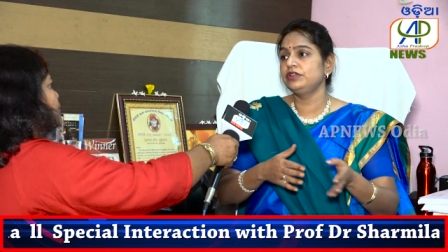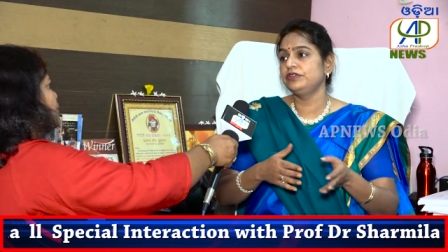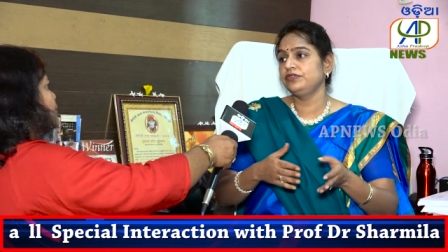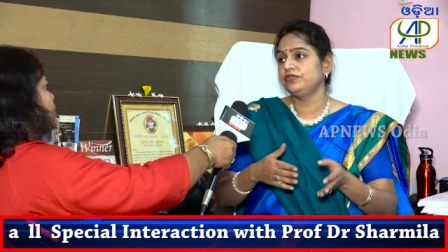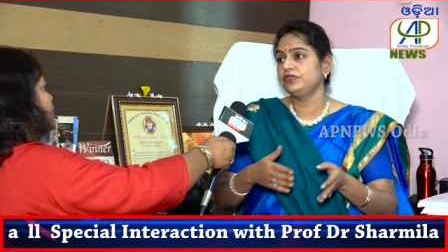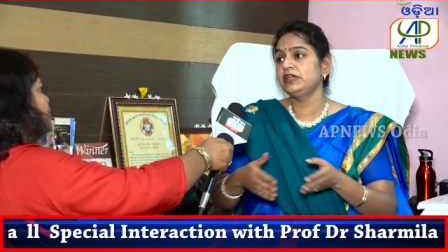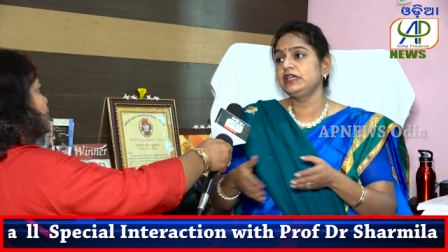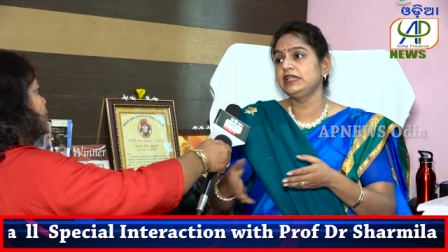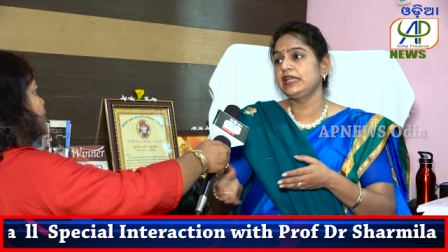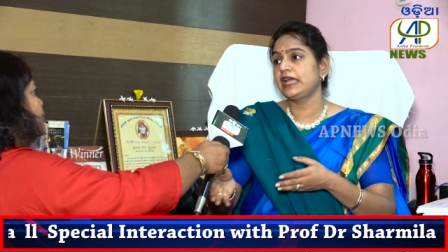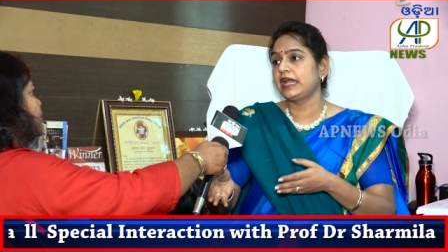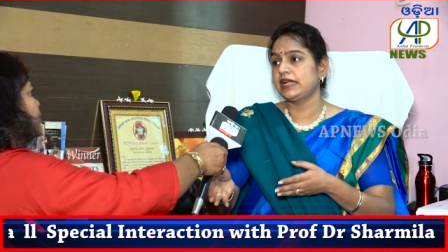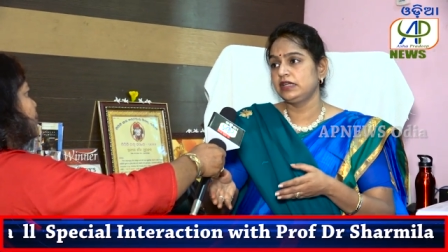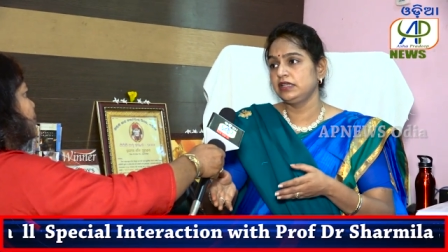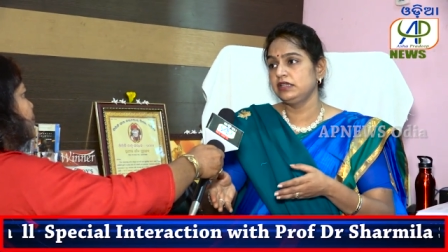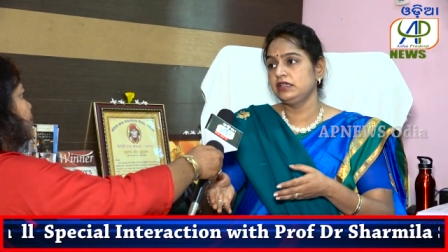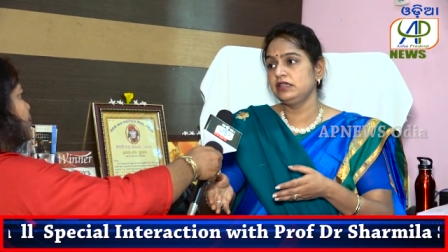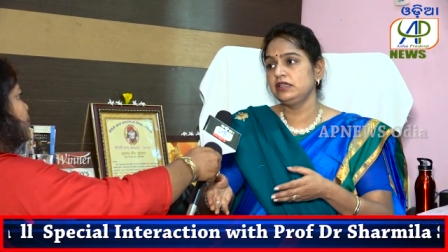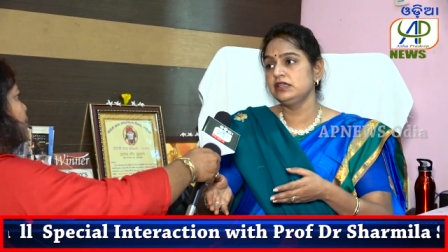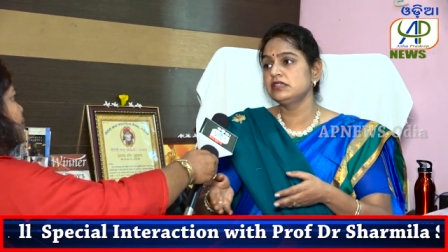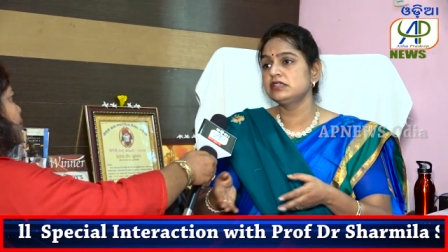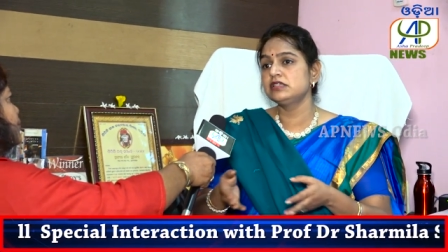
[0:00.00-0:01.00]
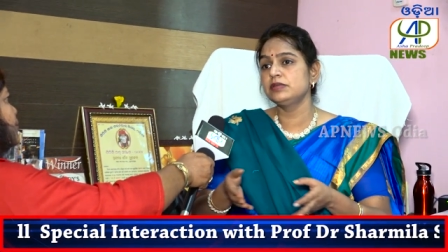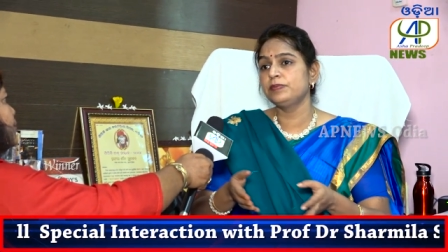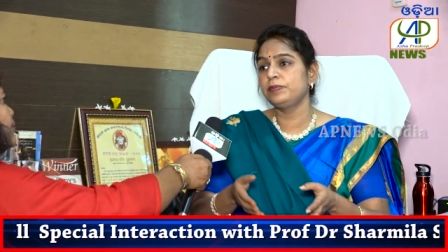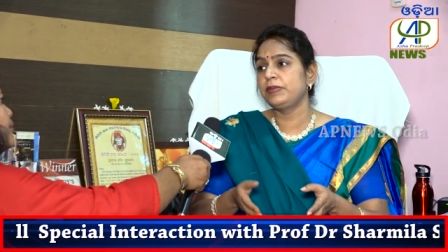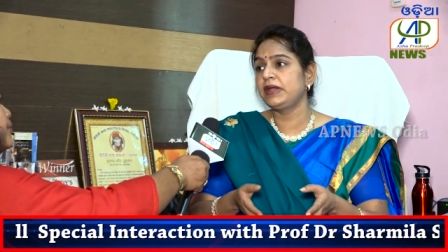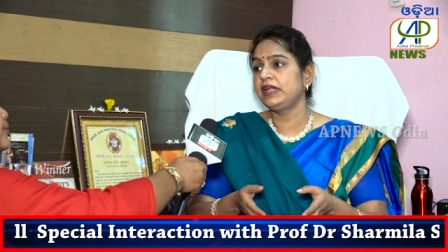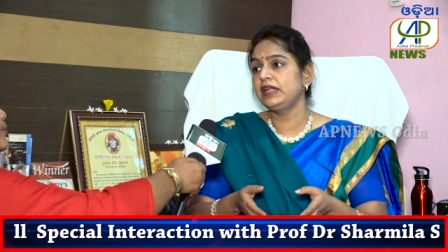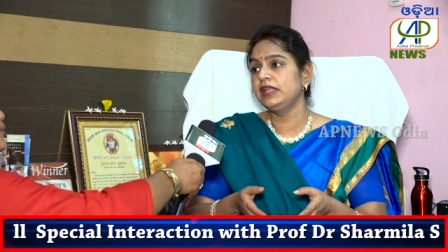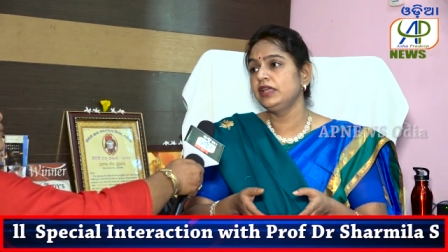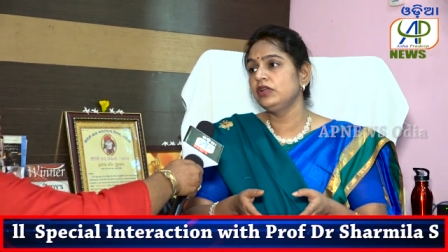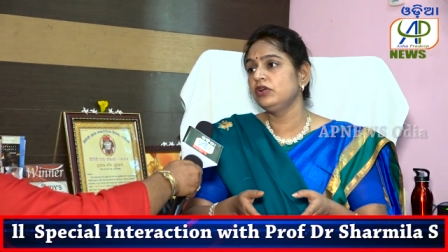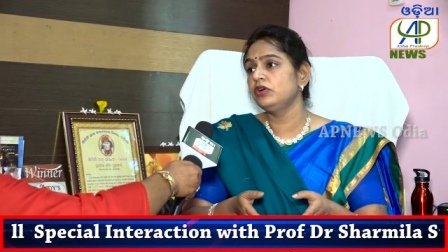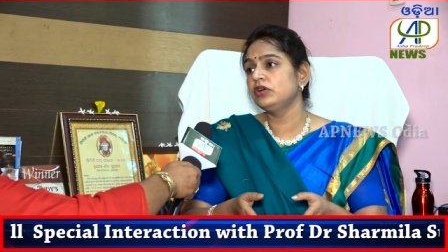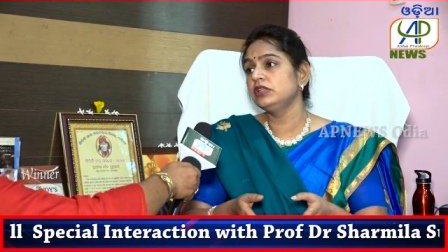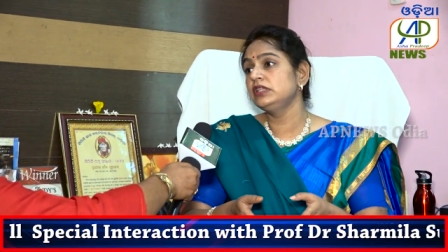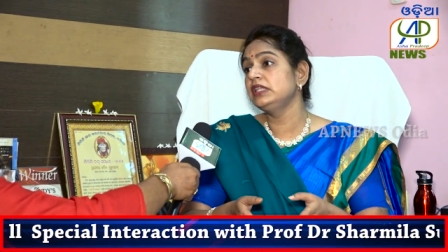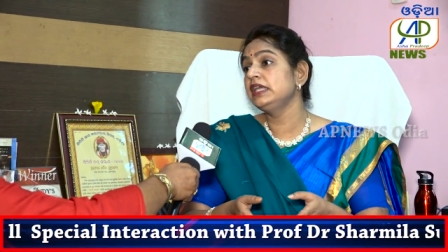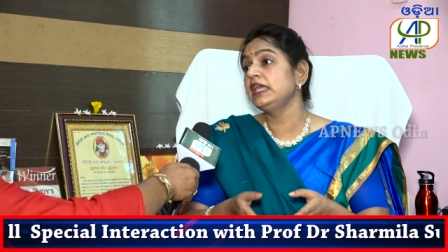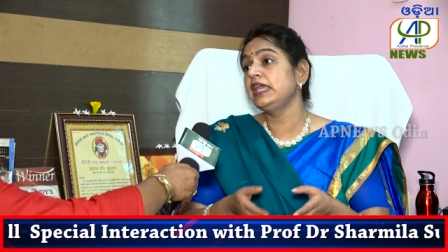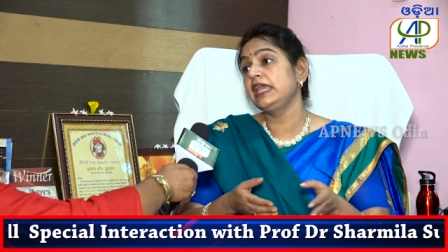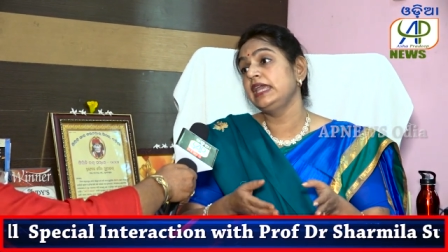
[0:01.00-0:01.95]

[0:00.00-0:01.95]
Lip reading: different categories depending on the